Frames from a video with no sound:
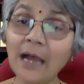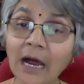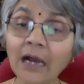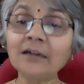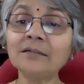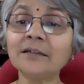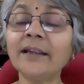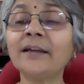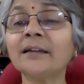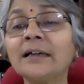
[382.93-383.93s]
art
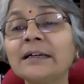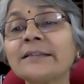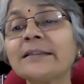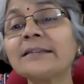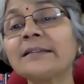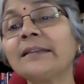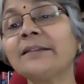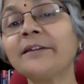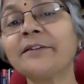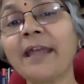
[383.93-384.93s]
and assist in
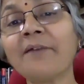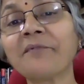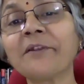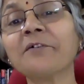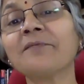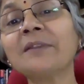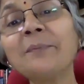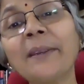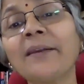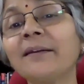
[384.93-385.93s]
the drafting of the
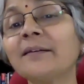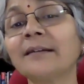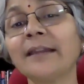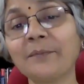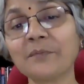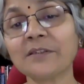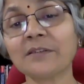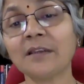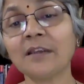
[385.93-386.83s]
patent claims.